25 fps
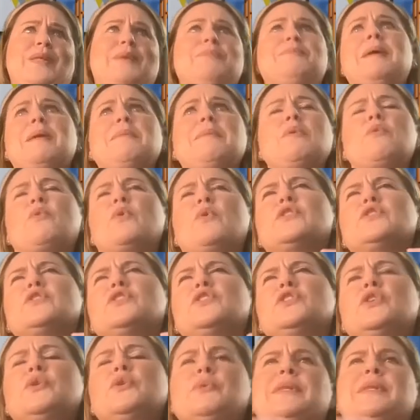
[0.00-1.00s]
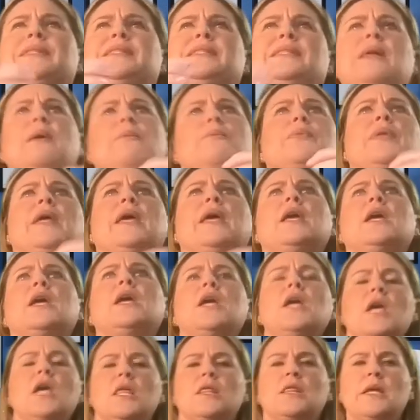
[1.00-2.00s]
maybe we're doing
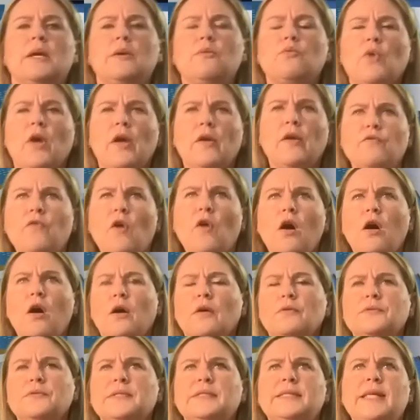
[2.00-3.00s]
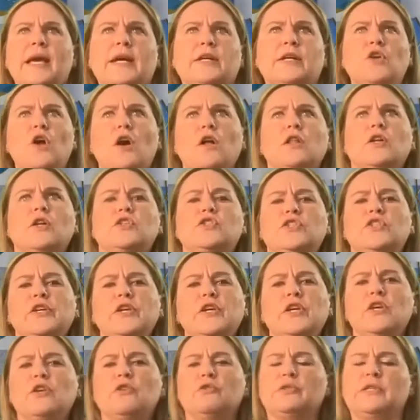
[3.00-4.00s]
something that involves
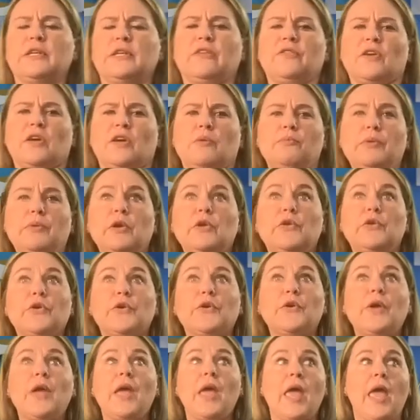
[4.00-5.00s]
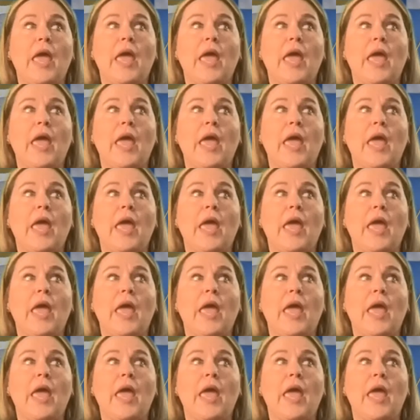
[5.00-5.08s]
technology, using the computer,